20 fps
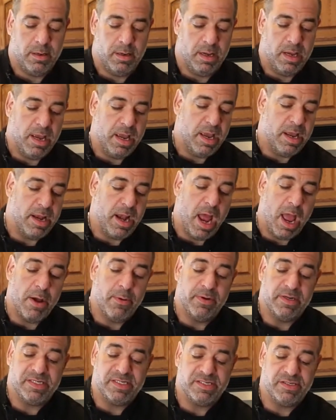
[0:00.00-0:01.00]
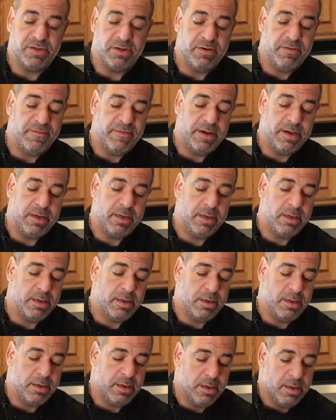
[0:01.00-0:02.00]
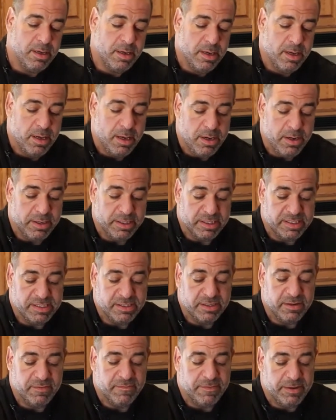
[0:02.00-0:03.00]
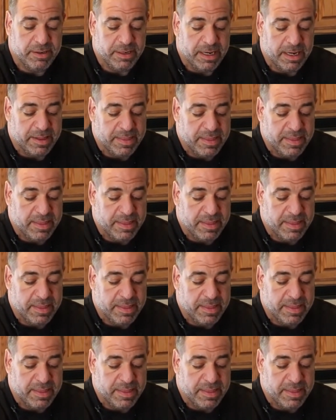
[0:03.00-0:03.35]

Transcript: And I would serve it, you could serve it like